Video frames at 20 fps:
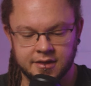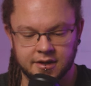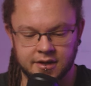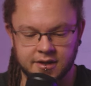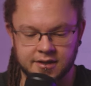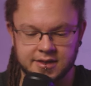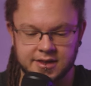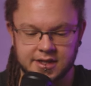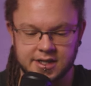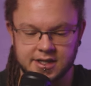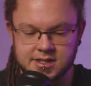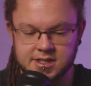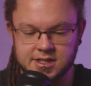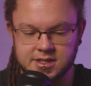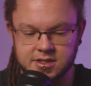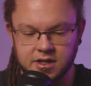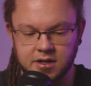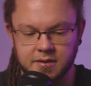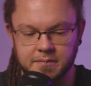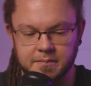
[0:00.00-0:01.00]
that this
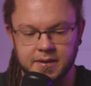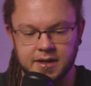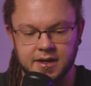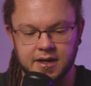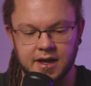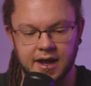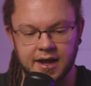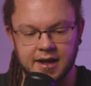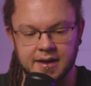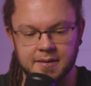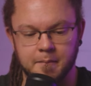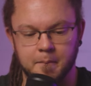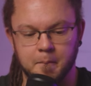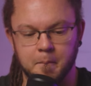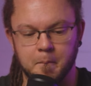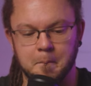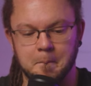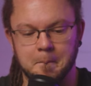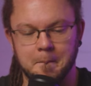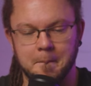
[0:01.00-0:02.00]
is going to be a
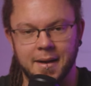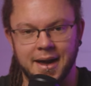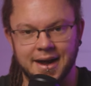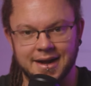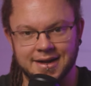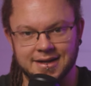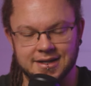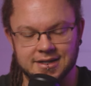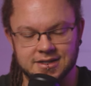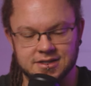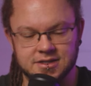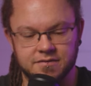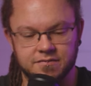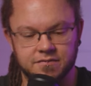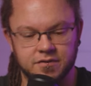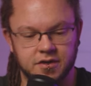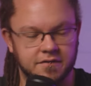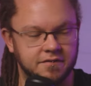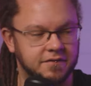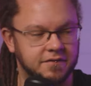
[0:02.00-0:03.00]
magnet for your